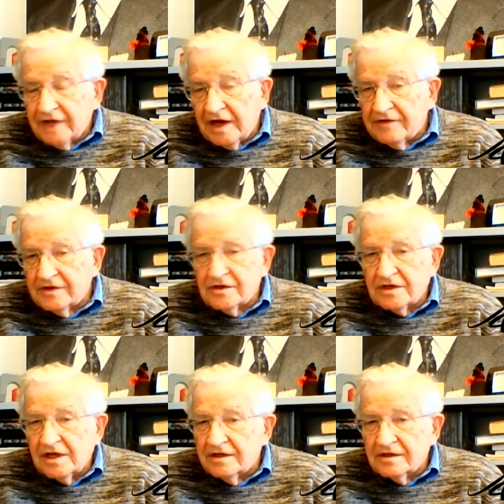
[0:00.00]
five years
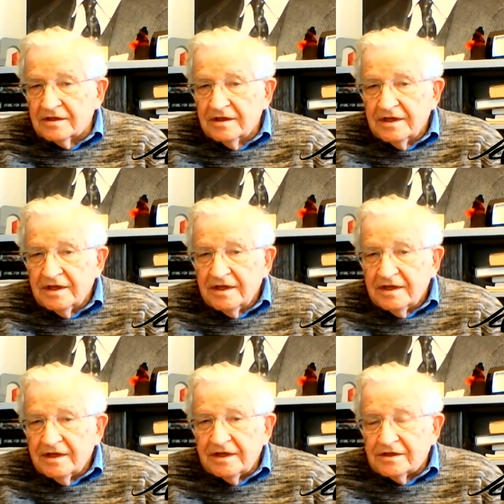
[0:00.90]
later,
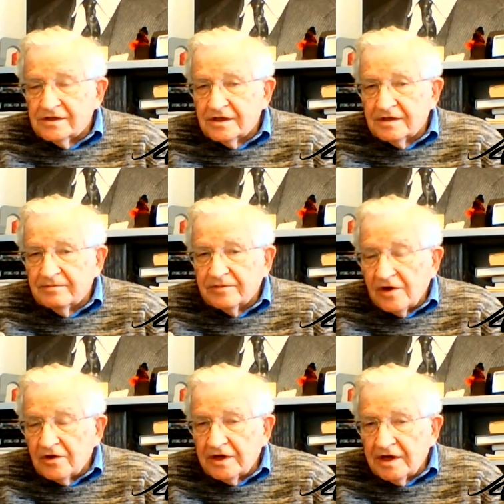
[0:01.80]
it's uh,
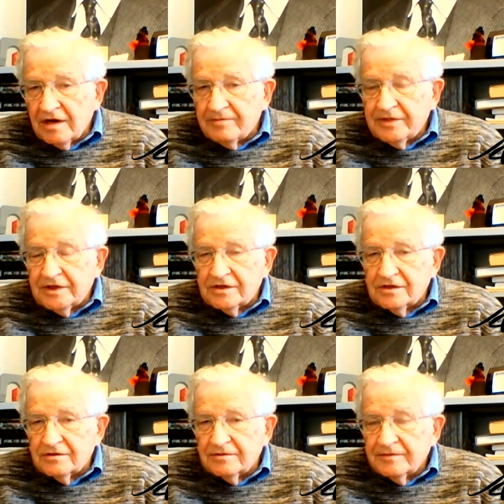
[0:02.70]
broken up
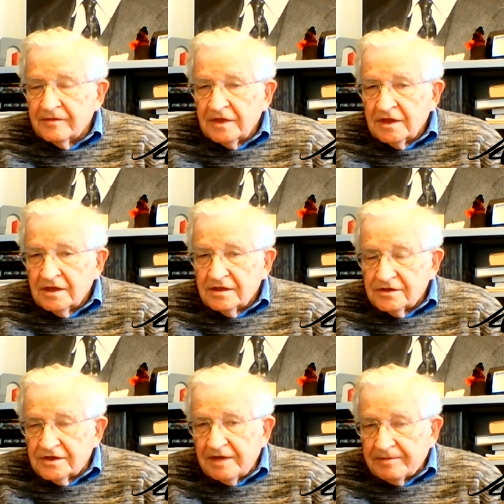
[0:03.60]
into
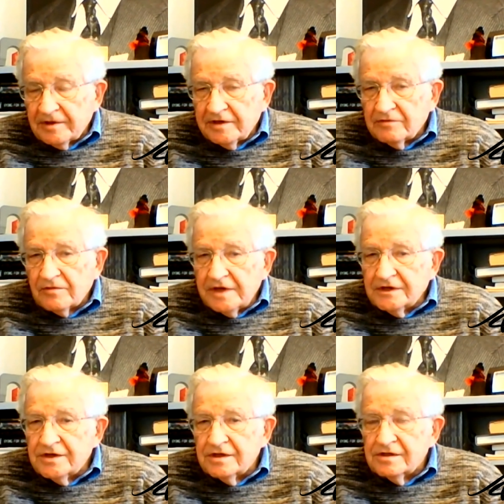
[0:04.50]
separate
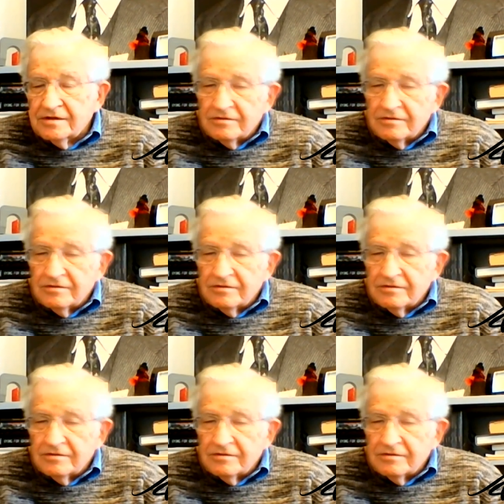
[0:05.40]
regions,